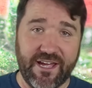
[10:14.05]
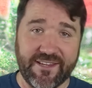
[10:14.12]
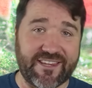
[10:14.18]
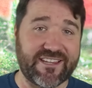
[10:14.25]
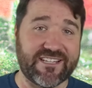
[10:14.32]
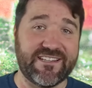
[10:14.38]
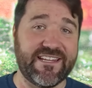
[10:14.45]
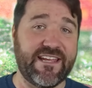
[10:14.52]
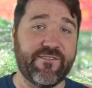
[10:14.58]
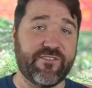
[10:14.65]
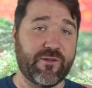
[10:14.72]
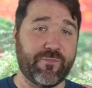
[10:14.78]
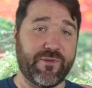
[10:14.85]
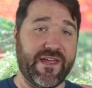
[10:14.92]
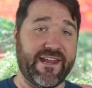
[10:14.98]
that the leaves
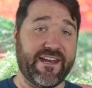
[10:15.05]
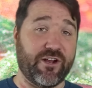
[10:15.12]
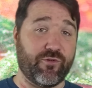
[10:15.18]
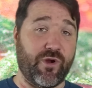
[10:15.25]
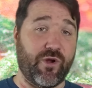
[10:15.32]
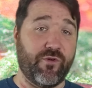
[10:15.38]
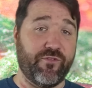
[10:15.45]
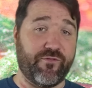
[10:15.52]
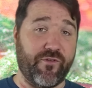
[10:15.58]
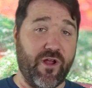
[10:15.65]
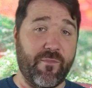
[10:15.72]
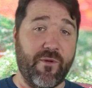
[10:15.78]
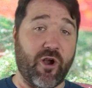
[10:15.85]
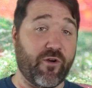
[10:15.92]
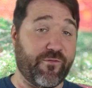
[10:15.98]
the plant grows
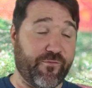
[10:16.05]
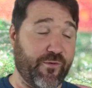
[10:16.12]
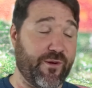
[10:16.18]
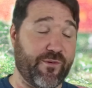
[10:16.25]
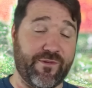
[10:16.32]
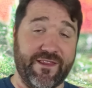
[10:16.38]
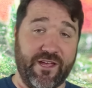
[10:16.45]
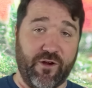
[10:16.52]
from are frequently